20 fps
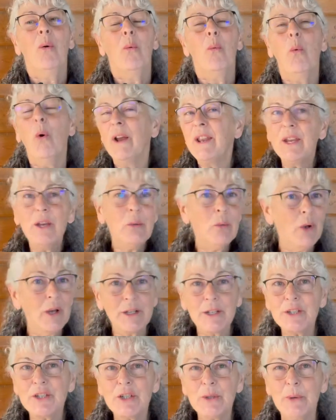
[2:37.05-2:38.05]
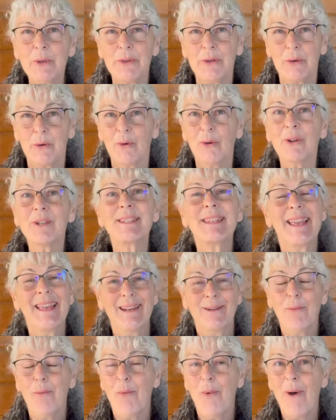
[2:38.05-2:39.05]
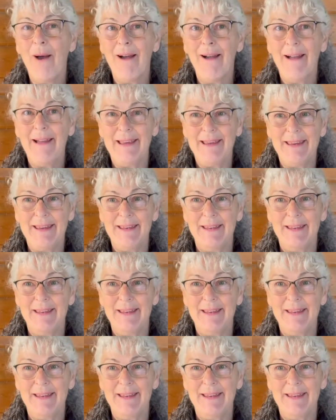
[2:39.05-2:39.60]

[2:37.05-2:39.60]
What do you want to do with your horse, and why?